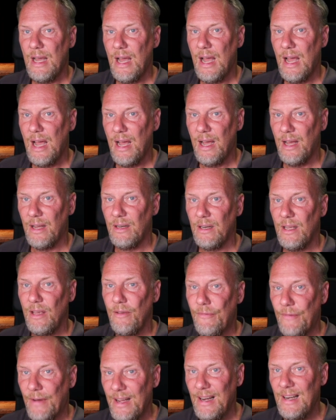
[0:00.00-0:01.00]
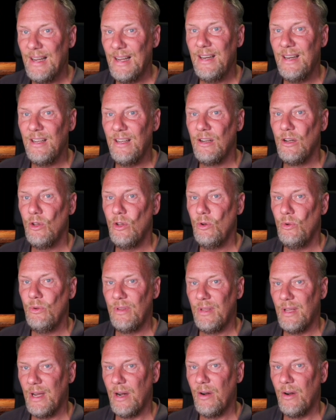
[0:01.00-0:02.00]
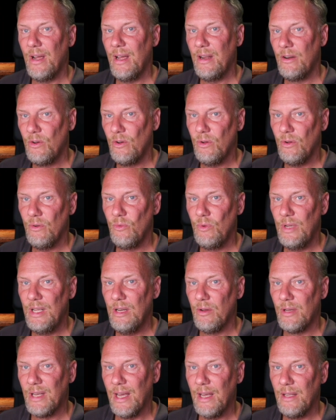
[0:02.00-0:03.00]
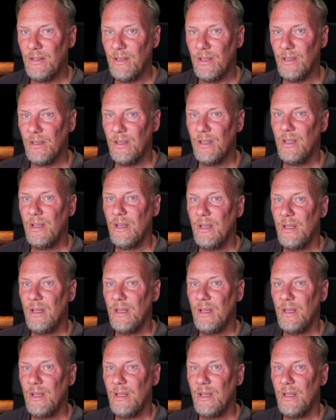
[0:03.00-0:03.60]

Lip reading: And if I let it load there and not relocate it,